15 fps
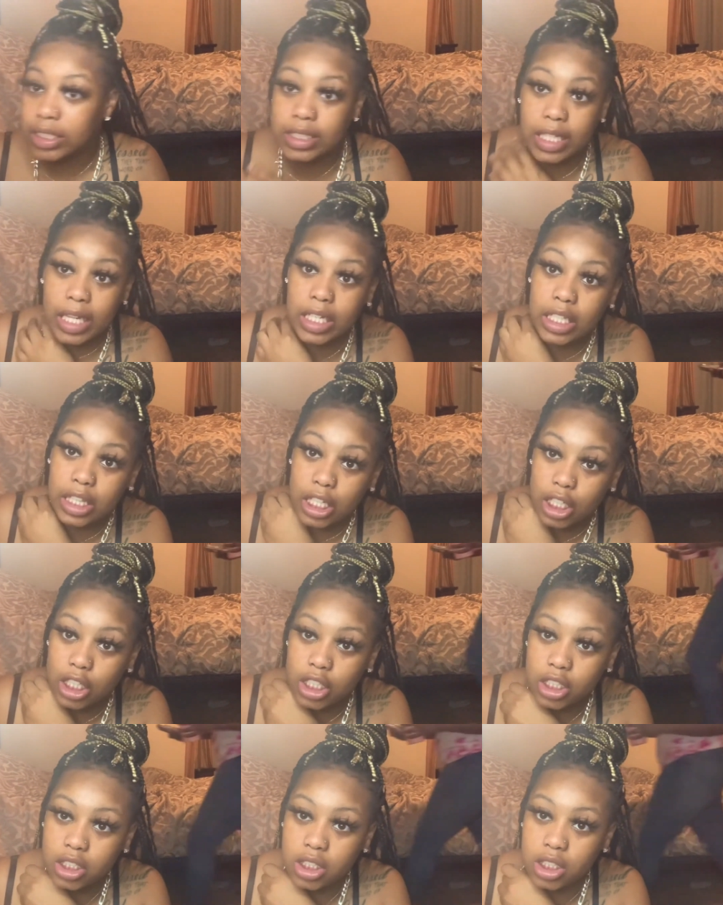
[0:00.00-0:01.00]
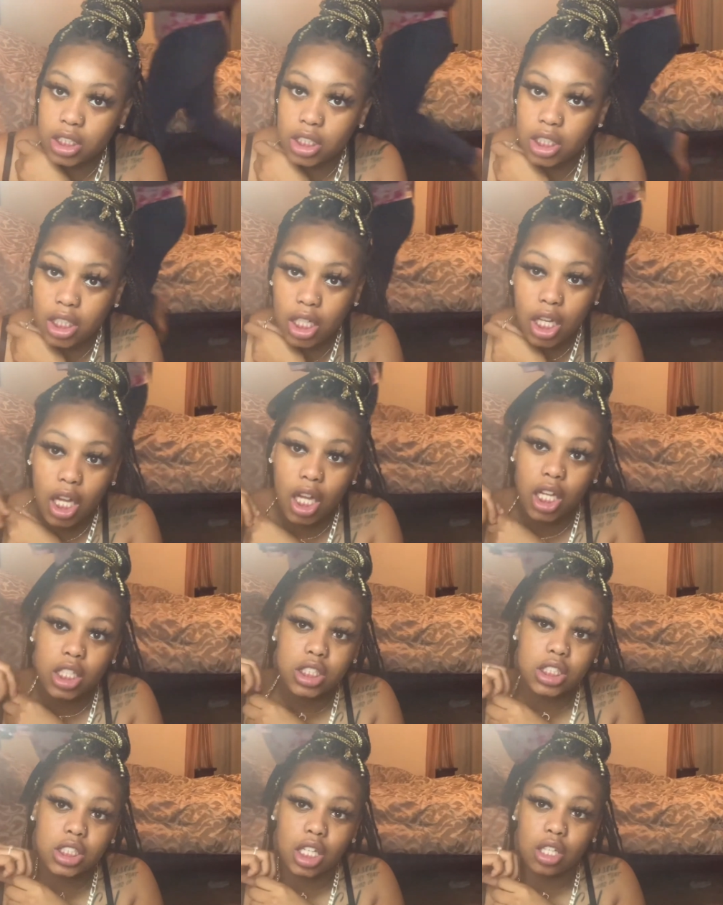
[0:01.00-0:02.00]
that, and third.
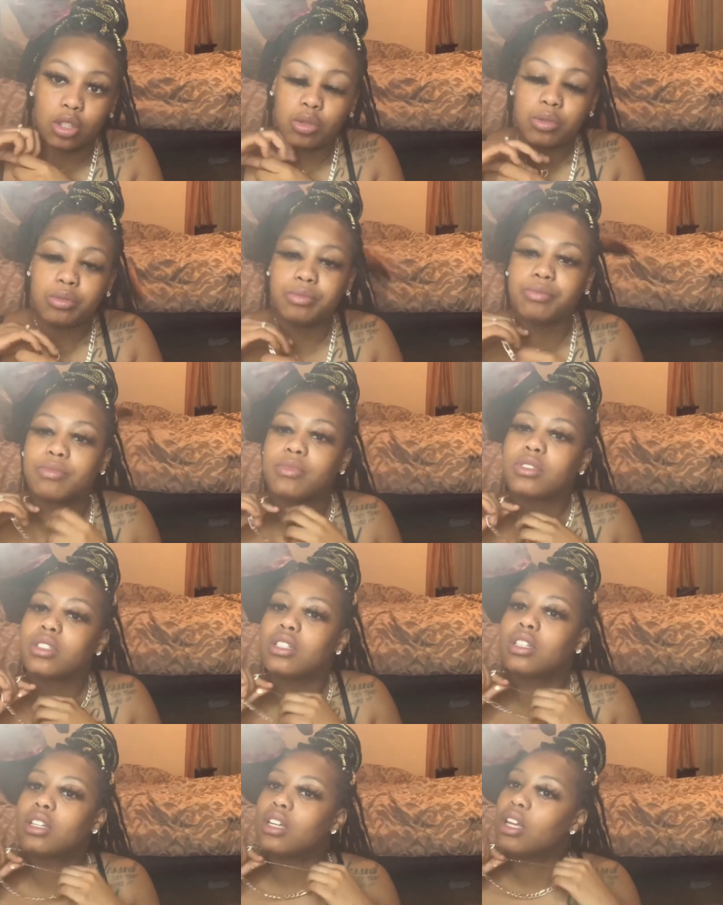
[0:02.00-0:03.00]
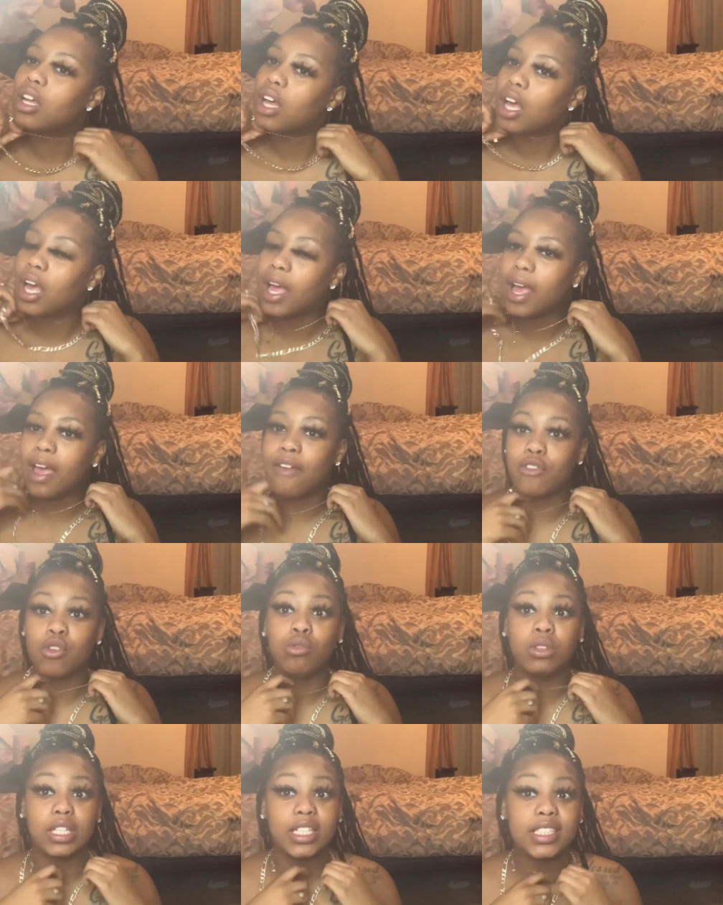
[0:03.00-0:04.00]
So if you
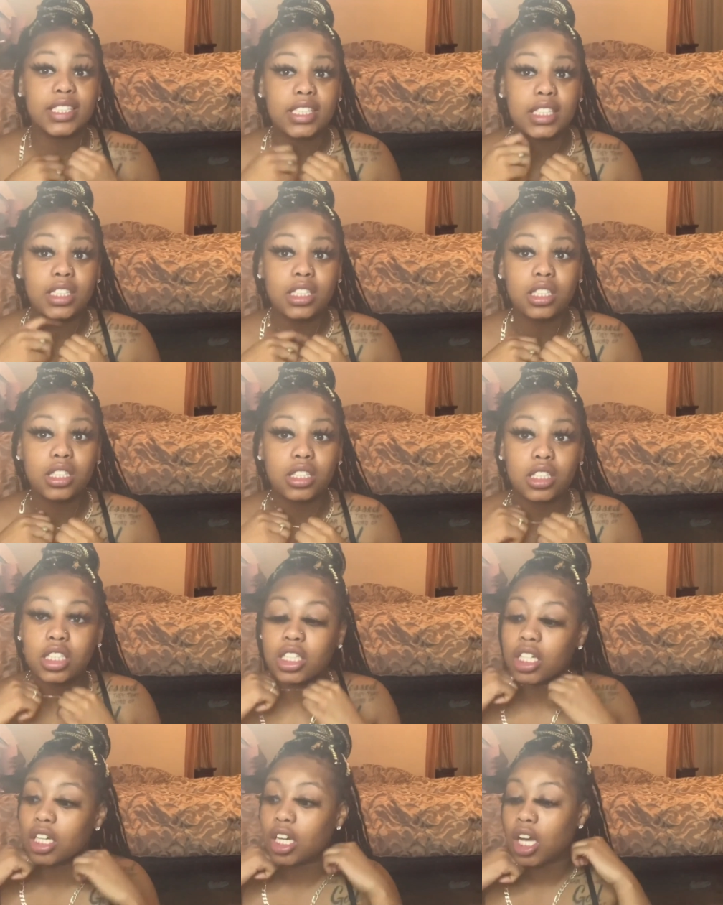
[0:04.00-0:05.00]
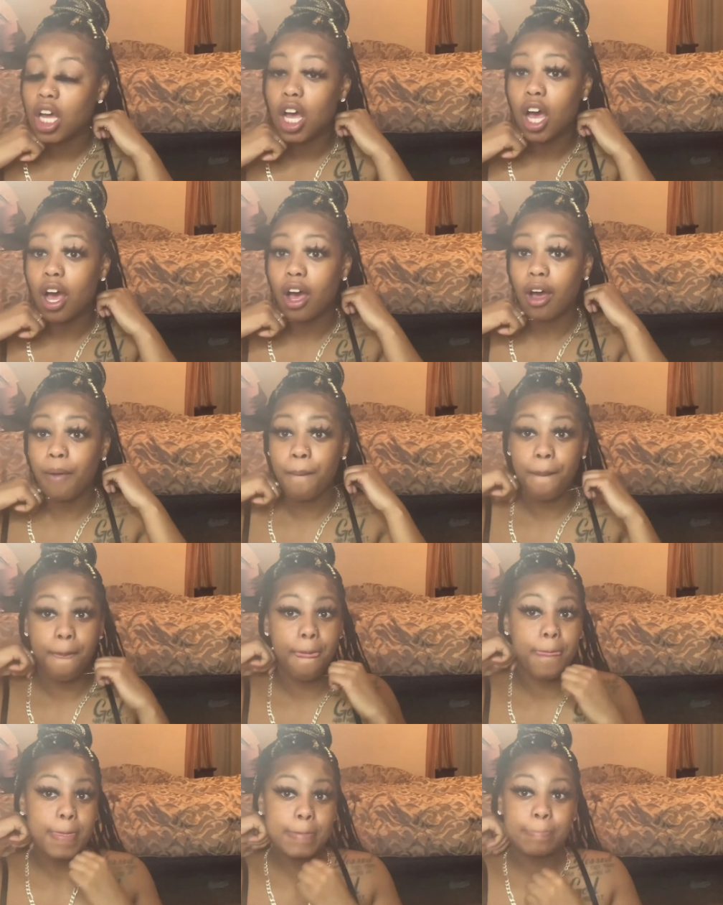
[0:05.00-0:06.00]
listen to
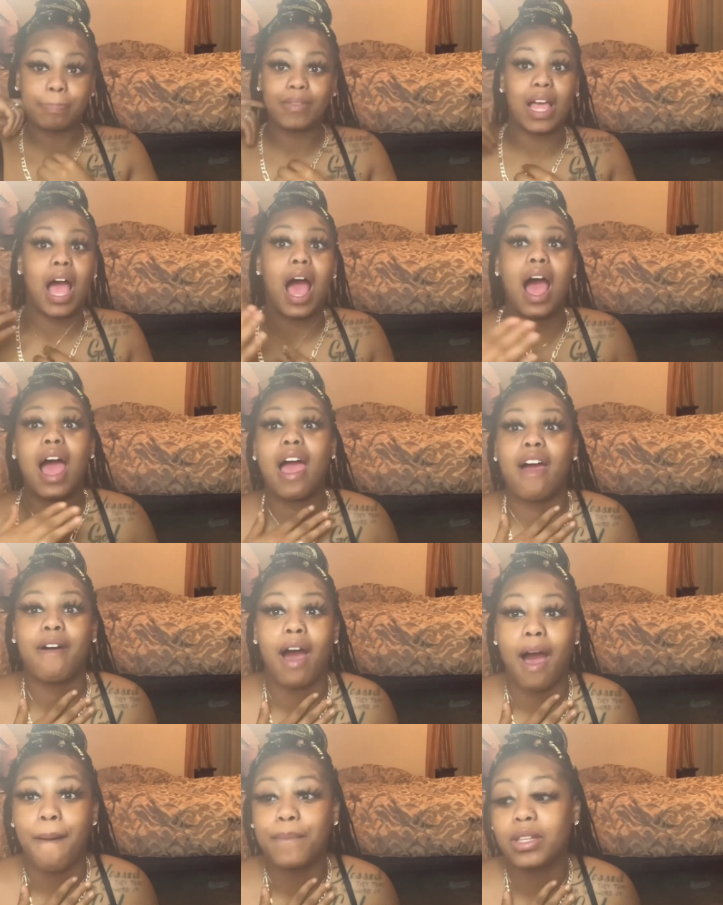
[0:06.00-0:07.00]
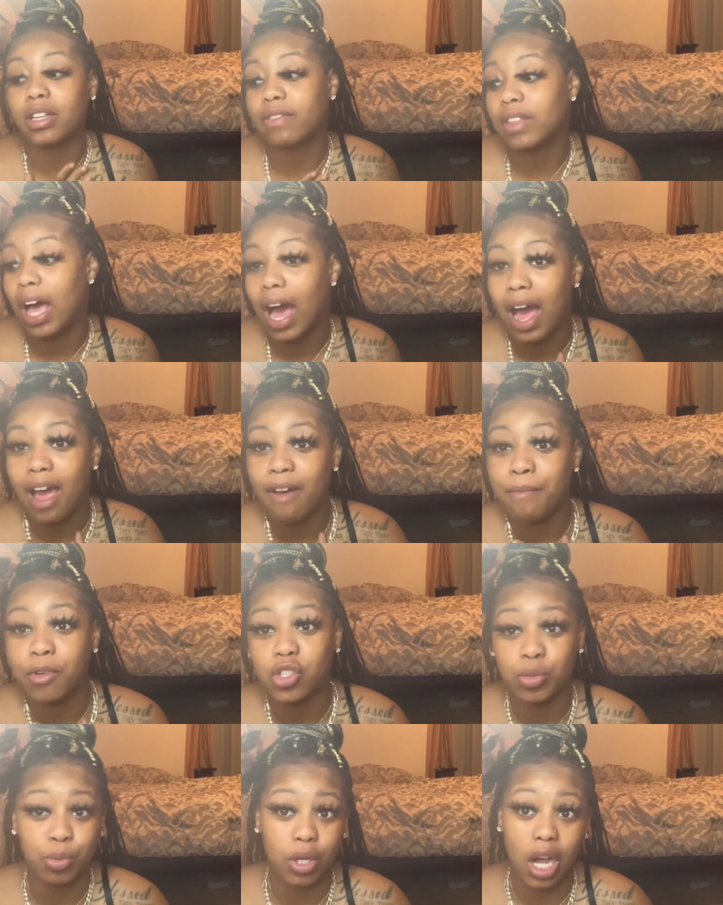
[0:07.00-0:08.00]
I have I believe that I have
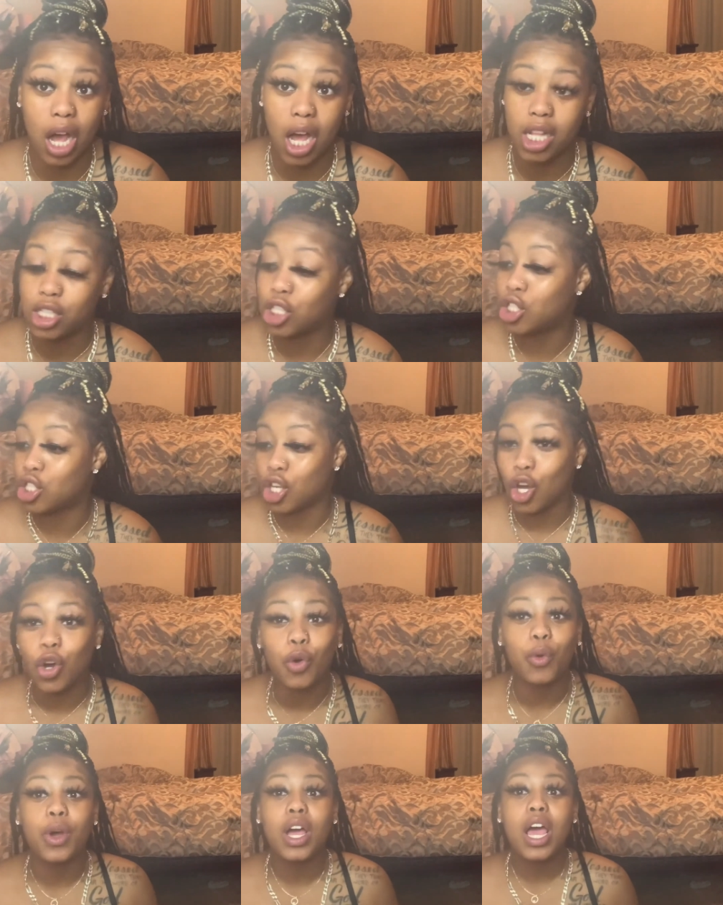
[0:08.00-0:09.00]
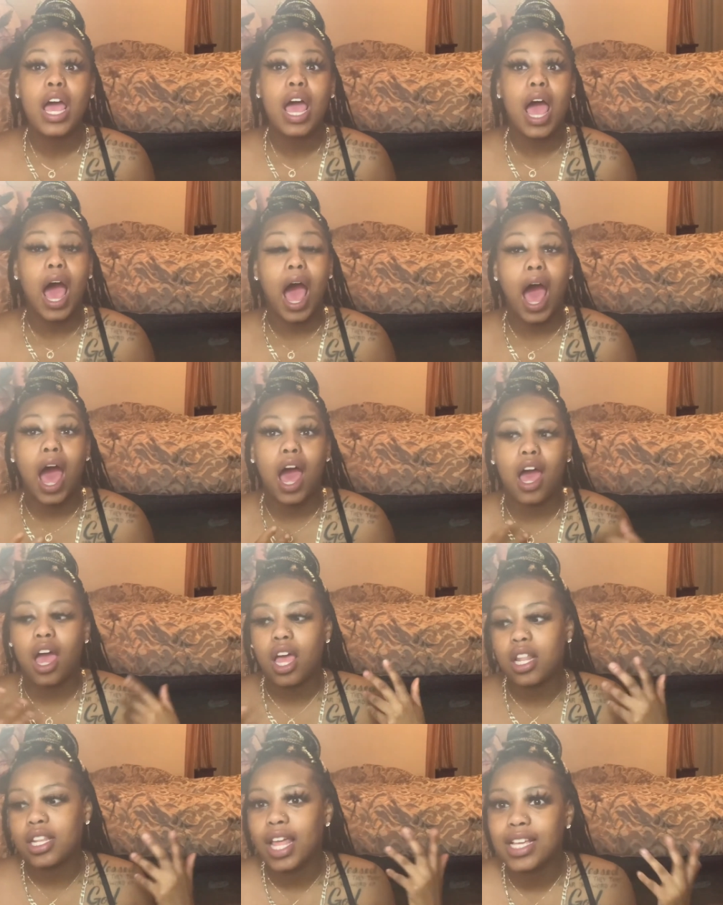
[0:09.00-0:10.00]
multiple gods. So
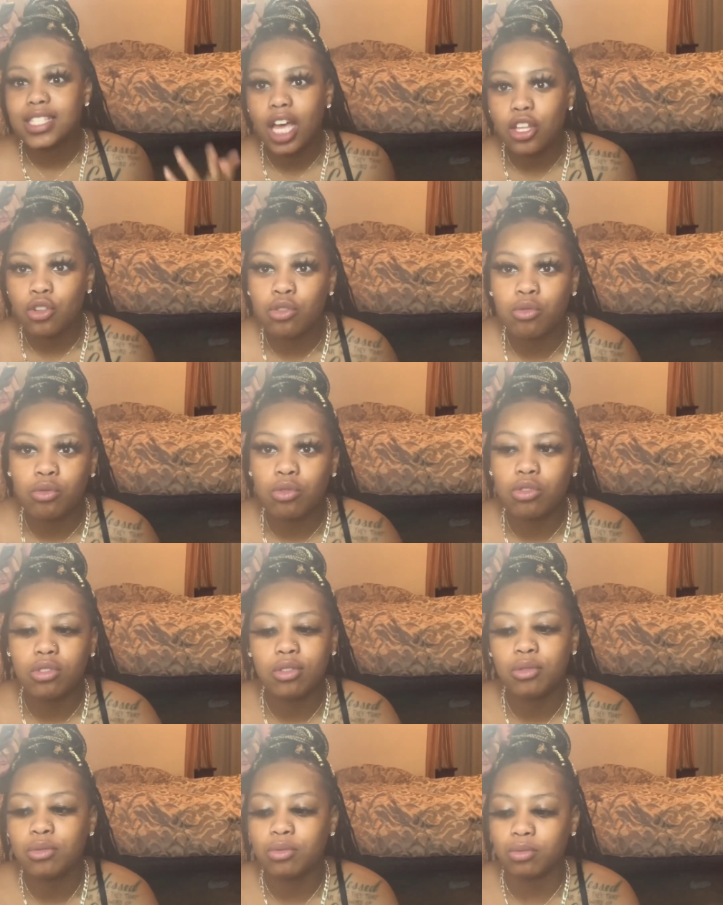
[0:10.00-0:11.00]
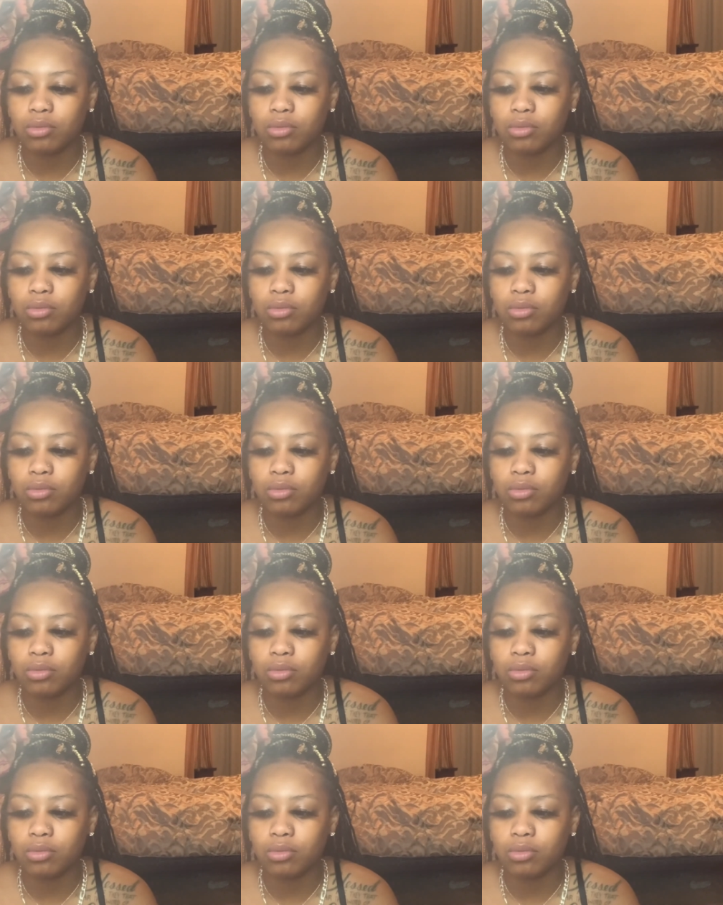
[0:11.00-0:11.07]
that's how you you